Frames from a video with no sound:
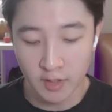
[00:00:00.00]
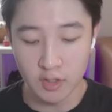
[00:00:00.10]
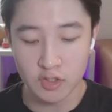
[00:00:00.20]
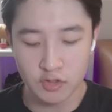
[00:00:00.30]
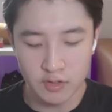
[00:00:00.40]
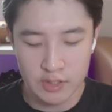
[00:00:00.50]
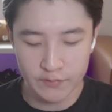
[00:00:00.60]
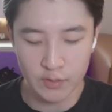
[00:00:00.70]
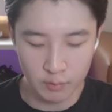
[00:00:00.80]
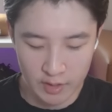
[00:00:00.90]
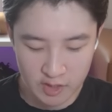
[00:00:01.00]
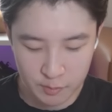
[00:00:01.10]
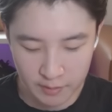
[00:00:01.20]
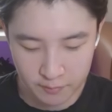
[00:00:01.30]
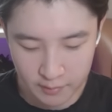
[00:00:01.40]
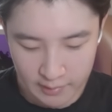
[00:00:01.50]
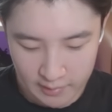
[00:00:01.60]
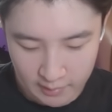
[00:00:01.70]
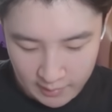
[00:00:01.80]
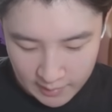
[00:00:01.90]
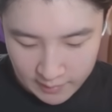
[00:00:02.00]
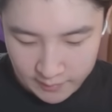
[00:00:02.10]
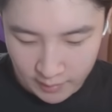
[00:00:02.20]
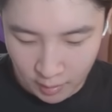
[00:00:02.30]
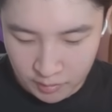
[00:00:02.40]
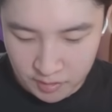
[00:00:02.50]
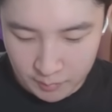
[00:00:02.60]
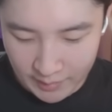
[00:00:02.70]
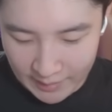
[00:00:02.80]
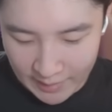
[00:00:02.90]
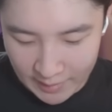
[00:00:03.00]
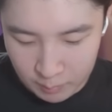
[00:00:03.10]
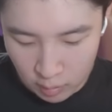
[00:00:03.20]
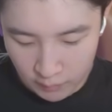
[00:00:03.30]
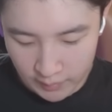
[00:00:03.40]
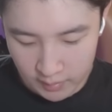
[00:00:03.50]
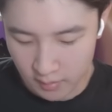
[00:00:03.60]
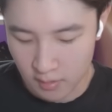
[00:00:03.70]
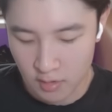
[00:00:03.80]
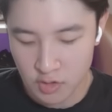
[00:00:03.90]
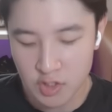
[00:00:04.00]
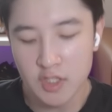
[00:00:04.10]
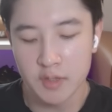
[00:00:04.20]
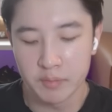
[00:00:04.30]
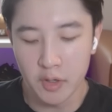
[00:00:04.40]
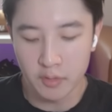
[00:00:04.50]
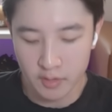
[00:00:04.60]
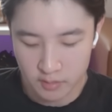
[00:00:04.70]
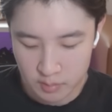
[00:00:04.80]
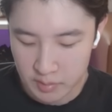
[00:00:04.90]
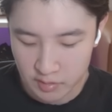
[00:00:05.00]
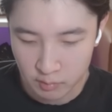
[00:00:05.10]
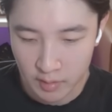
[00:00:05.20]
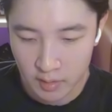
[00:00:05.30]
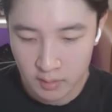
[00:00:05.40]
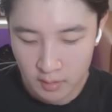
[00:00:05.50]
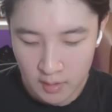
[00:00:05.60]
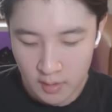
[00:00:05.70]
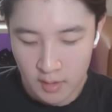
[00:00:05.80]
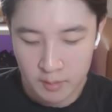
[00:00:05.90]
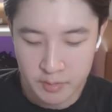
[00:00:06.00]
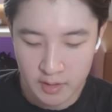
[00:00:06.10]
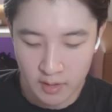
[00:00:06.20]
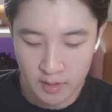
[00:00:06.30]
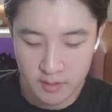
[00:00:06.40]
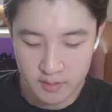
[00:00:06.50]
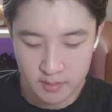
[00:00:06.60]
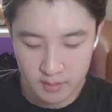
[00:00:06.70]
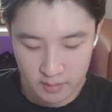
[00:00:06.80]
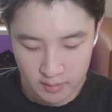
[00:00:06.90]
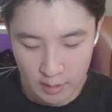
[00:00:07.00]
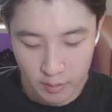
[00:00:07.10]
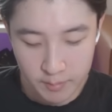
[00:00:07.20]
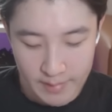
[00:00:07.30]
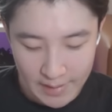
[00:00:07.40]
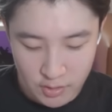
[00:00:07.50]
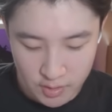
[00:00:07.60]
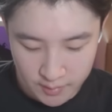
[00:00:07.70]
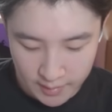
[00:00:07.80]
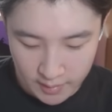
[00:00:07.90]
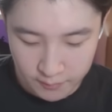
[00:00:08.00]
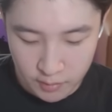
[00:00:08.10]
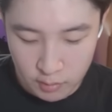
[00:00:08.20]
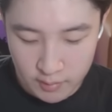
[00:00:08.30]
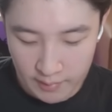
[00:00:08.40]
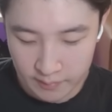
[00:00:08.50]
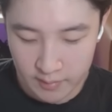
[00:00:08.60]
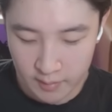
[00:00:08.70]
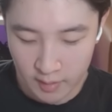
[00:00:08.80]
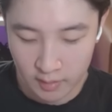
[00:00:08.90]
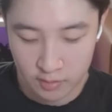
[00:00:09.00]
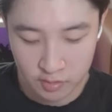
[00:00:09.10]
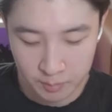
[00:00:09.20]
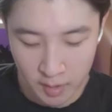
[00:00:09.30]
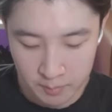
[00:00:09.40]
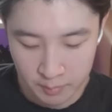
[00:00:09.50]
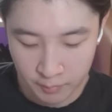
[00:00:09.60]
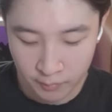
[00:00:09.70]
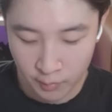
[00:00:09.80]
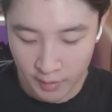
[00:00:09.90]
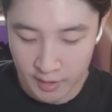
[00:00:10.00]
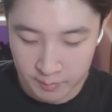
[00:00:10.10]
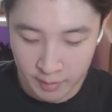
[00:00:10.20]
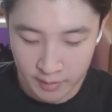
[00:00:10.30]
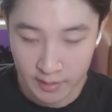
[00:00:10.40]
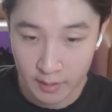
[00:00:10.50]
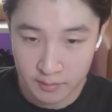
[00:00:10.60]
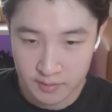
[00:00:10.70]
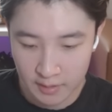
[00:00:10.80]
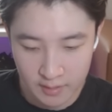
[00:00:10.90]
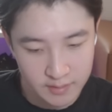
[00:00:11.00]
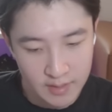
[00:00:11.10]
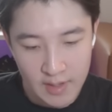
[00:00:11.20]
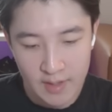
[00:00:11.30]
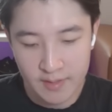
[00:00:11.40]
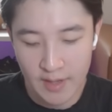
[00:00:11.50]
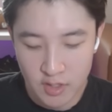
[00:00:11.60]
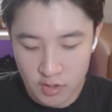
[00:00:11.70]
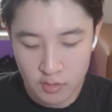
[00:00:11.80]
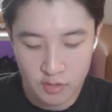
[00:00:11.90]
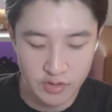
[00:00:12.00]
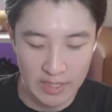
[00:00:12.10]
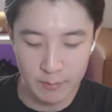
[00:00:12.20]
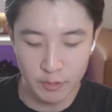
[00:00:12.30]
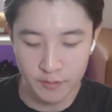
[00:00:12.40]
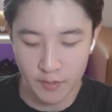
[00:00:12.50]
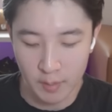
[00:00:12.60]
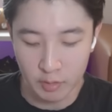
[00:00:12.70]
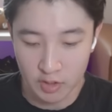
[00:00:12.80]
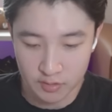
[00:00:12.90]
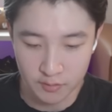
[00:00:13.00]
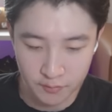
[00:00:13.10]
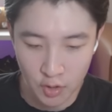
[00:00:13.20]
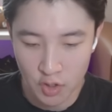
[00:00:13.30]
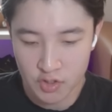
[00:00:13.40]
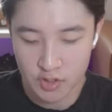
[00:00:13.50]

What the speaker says: elixir in different ways, but I feel like that also might add more of like an RNG component to it as well, because I would imagine that if you get the elixir pump before anybody else does, then you're just able to farm elixir first.